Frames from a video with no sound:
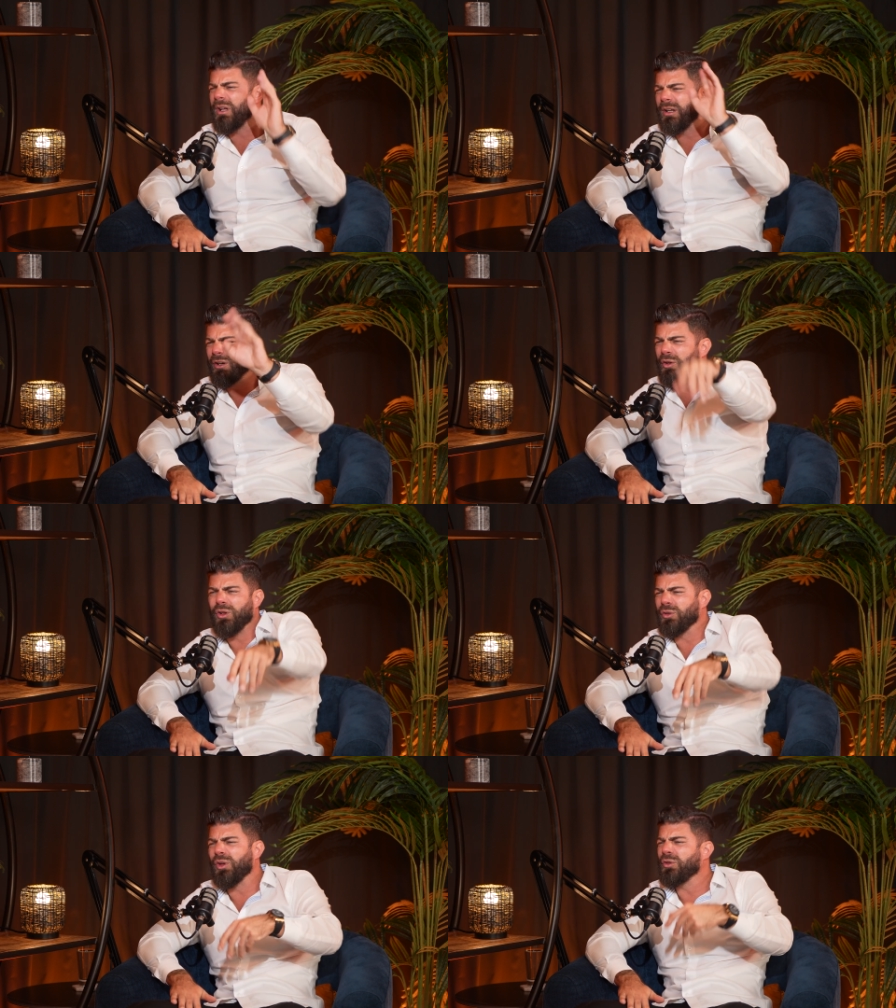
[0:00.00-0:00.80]
And,
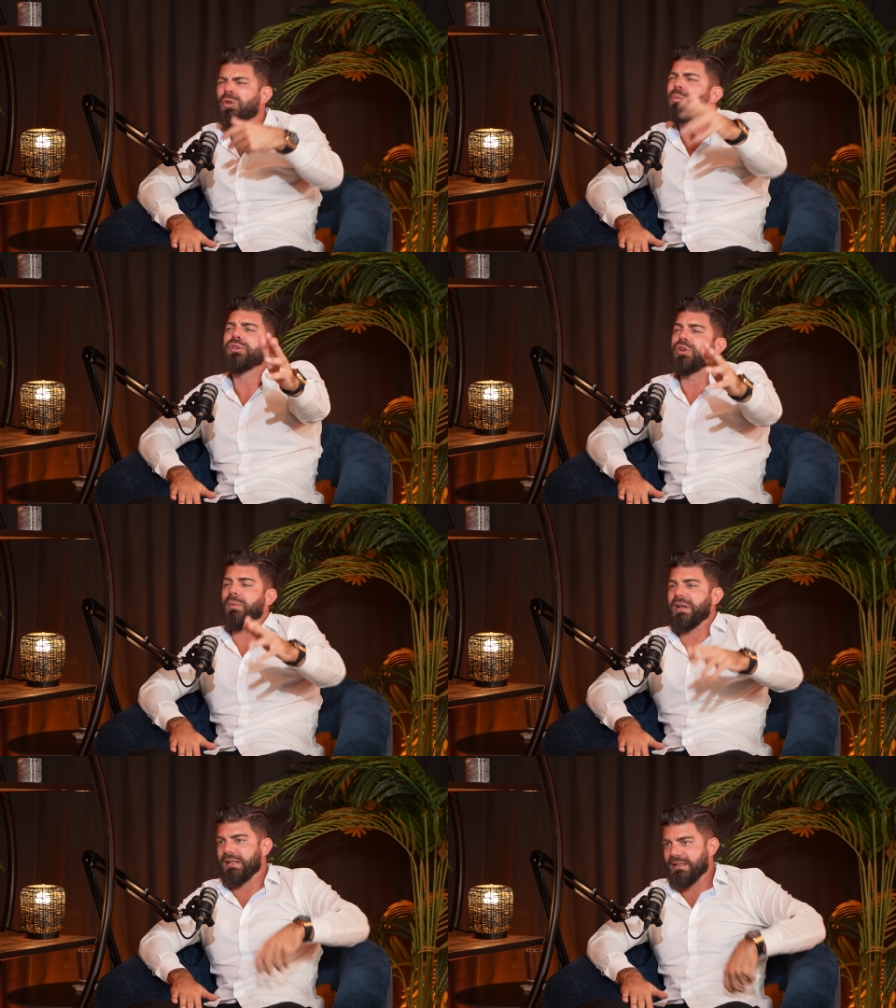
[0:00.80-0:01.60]
don't put your
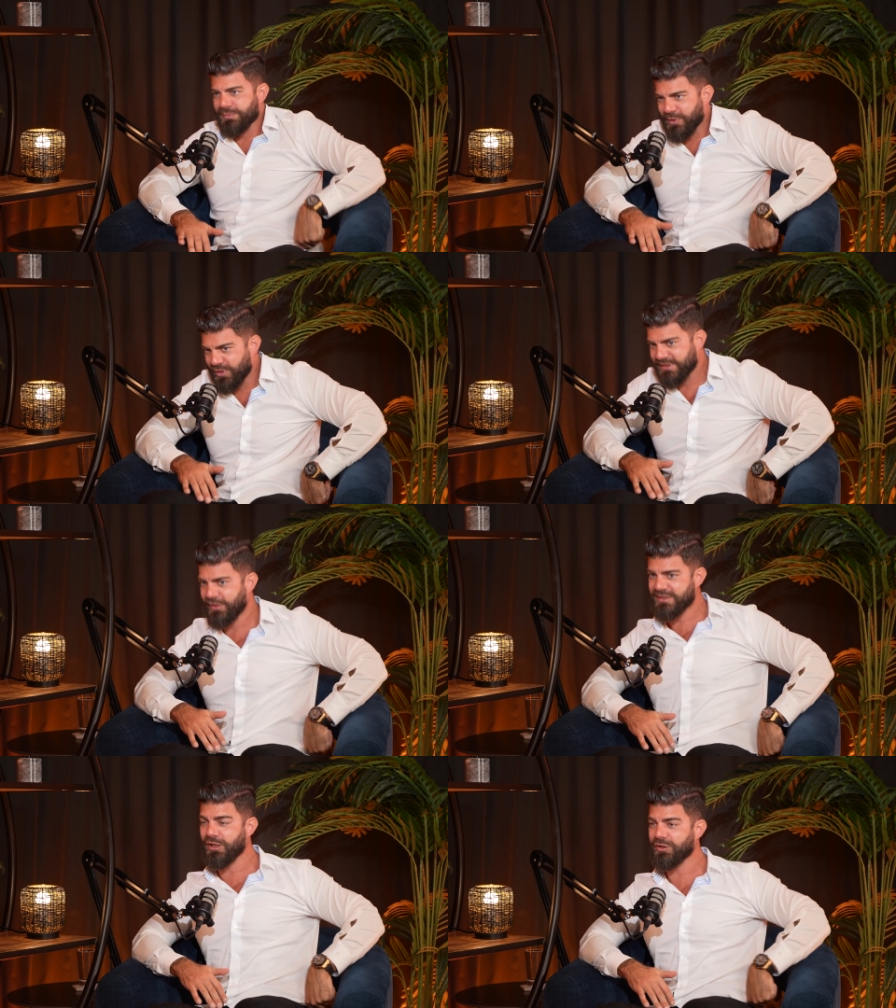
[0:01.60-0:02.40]
money in this, because there
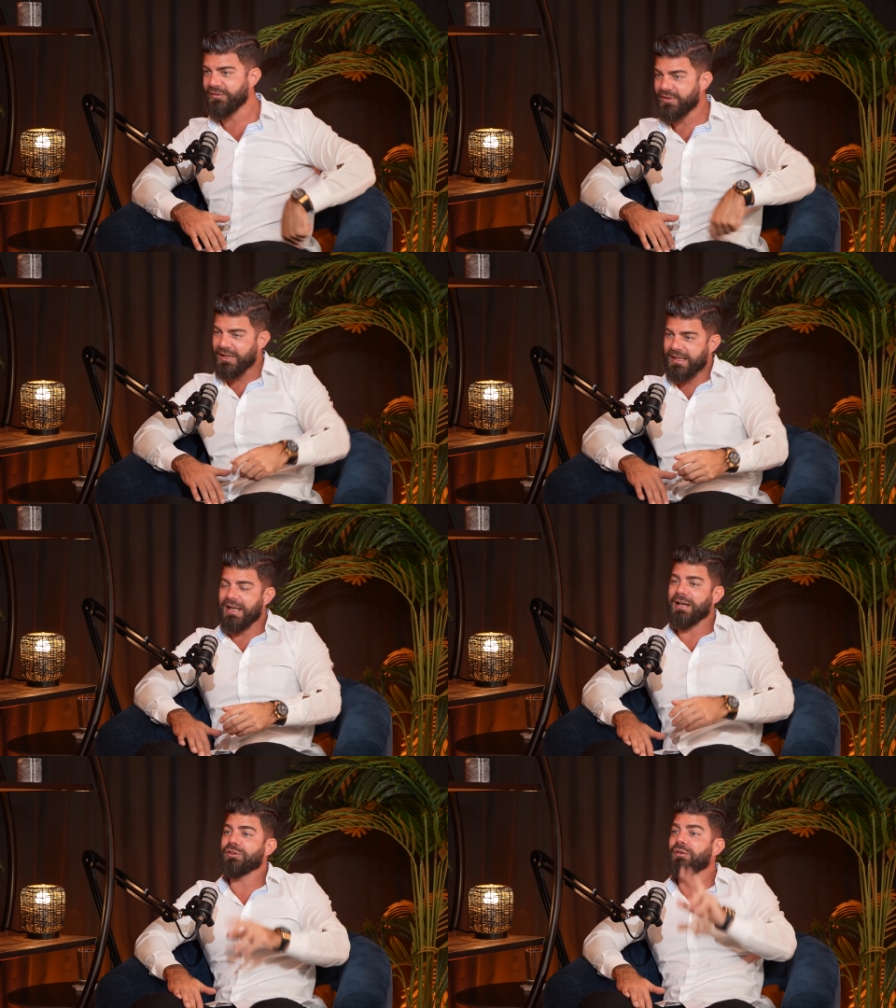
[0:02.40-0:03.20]
is a lot
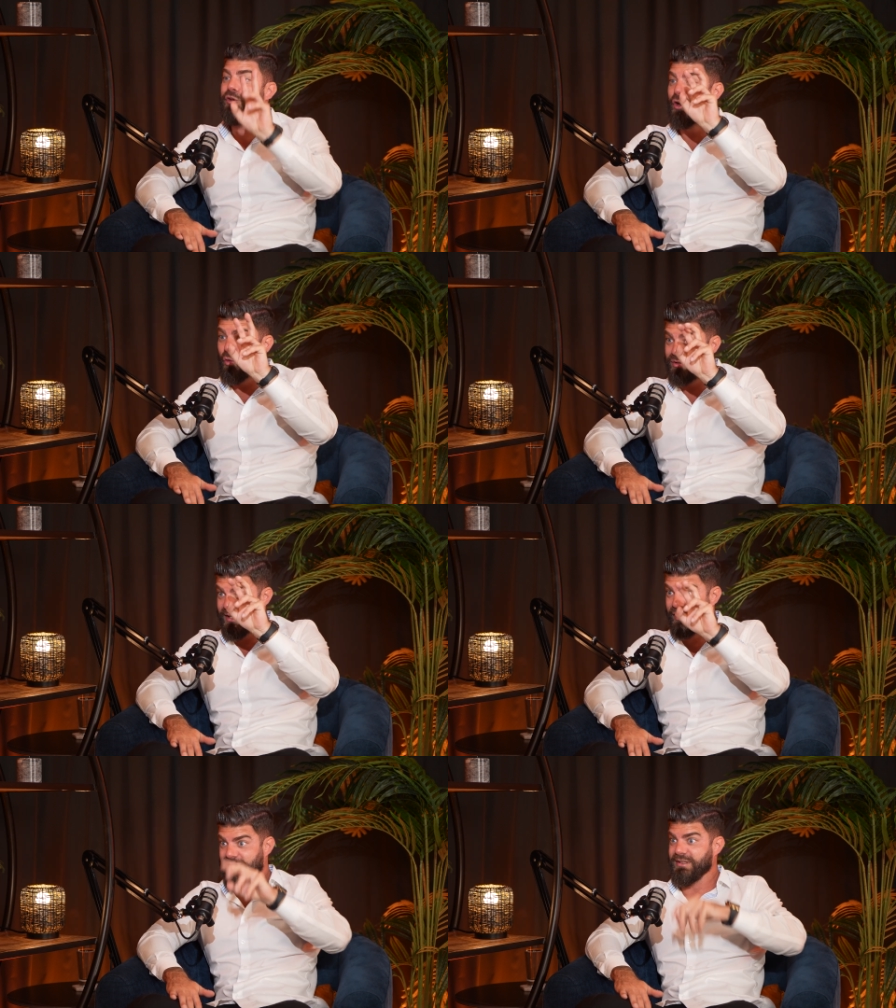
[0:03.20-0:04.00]
of
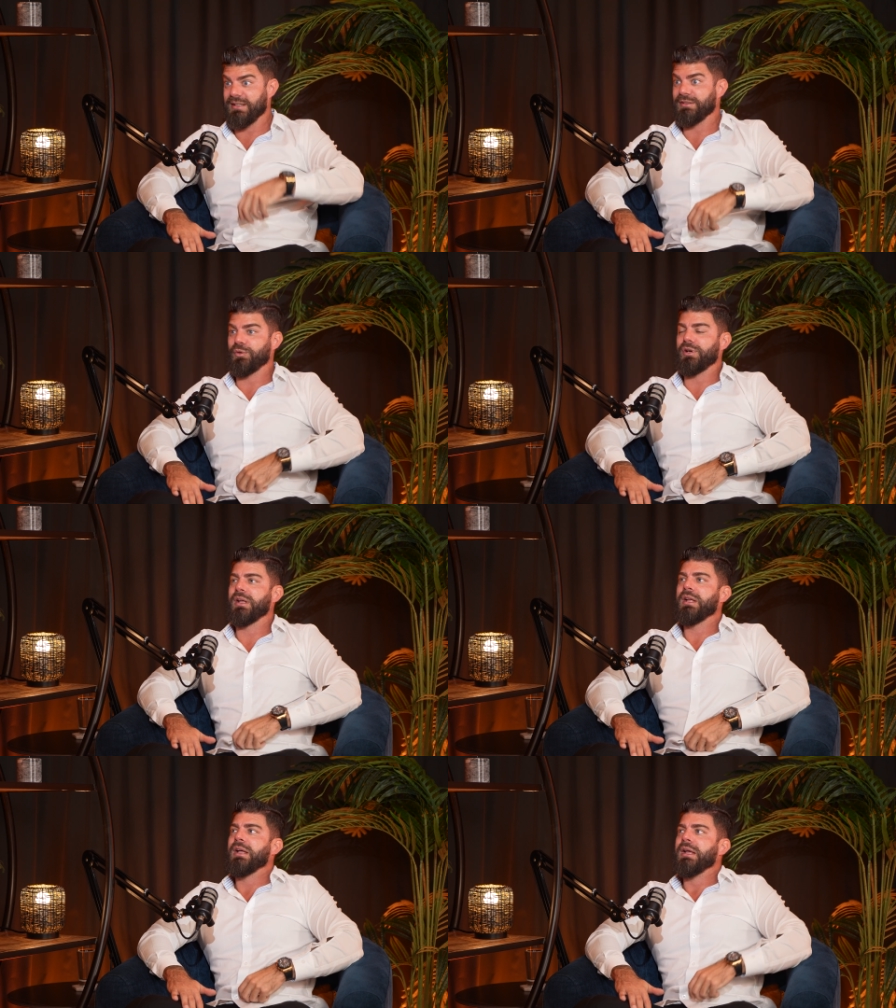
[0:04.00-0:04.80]
no-sayers in this world.
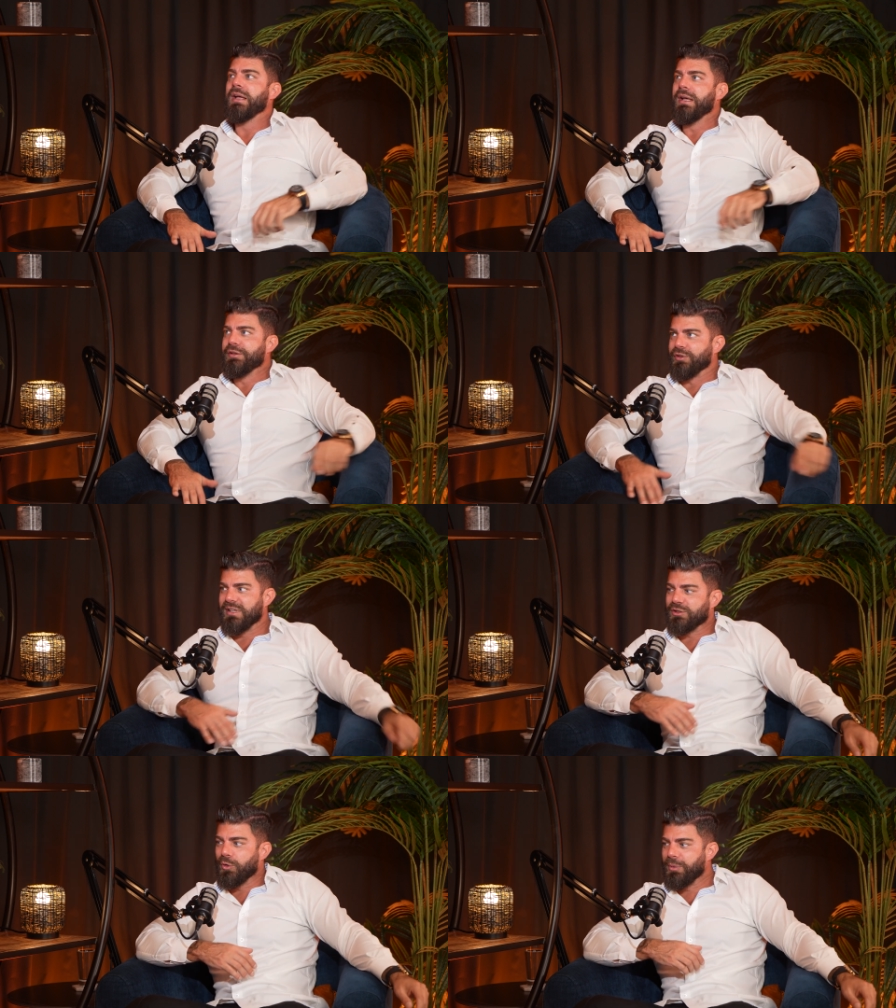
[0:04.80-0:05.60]
So
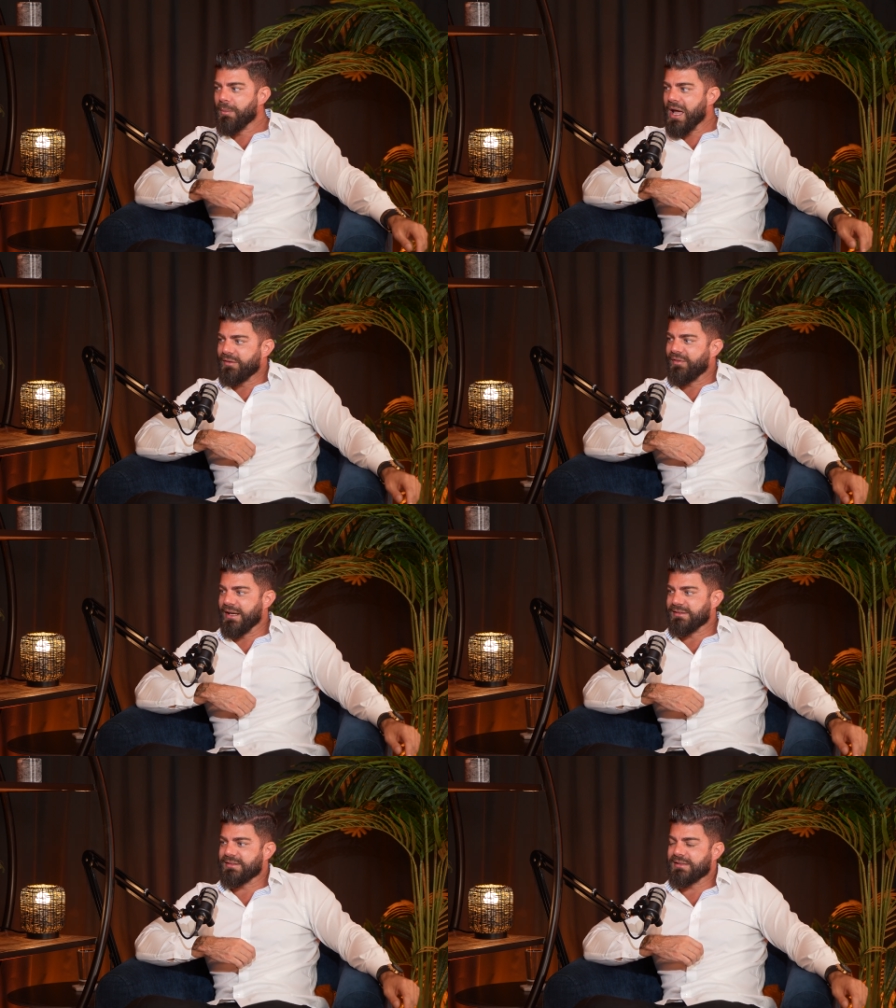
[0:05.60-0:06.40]
this would be my
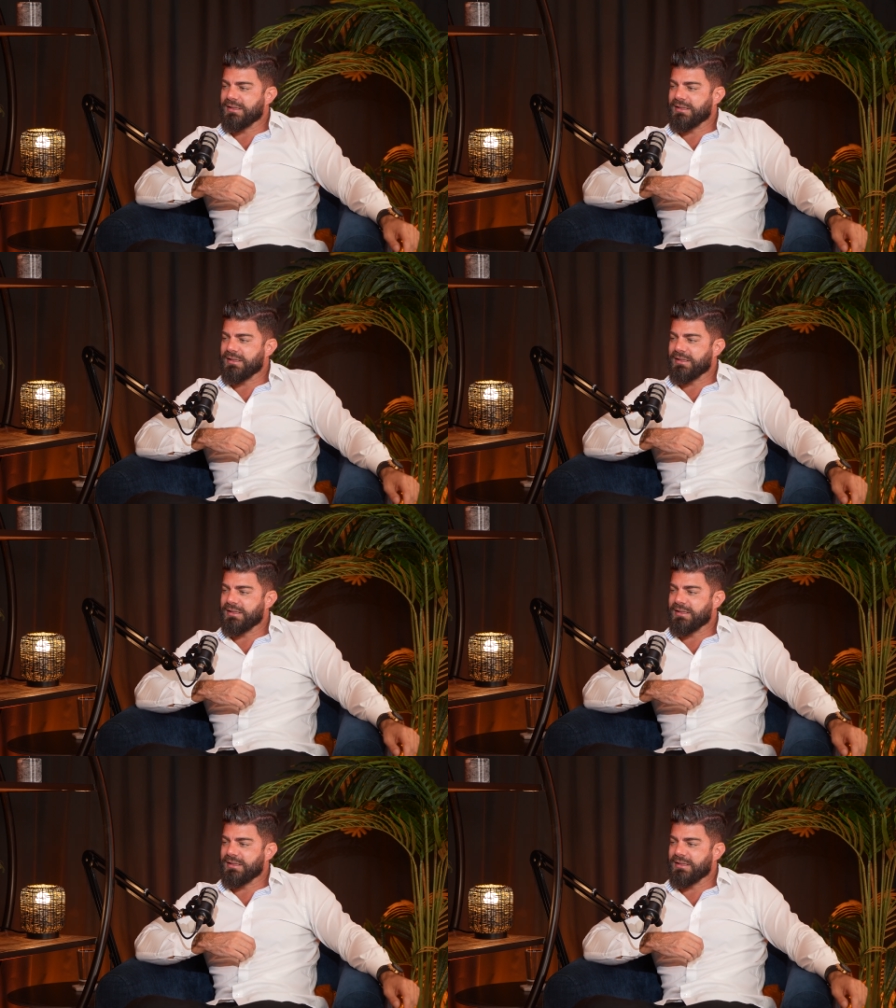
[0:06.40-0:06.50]
advice.